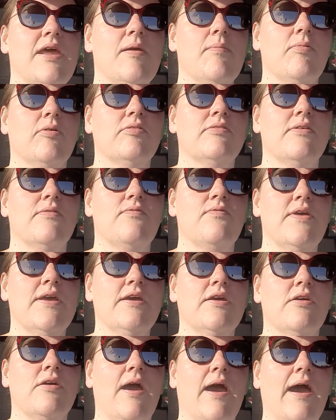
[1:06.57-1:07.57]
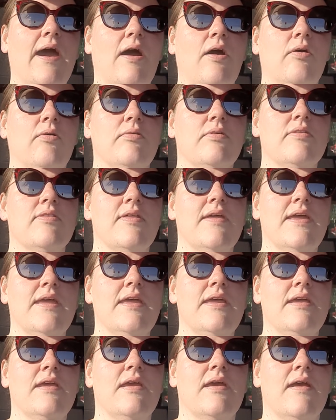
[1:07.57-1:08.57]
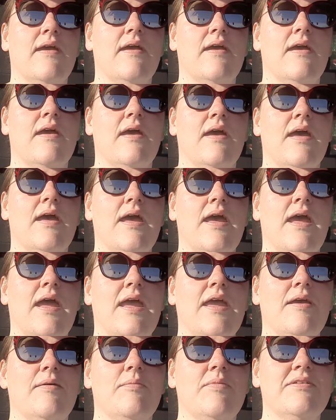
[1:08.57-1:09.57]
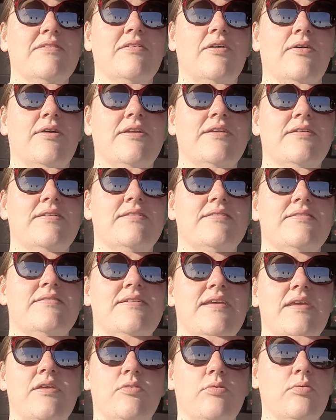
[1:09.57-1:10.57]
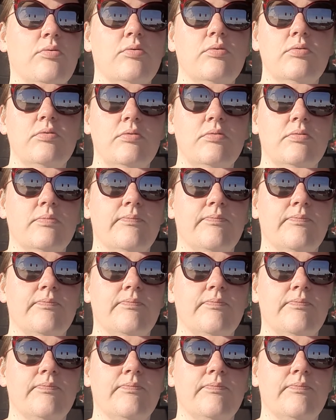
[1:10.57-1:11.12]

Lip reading: able to figure out the Amazon deal,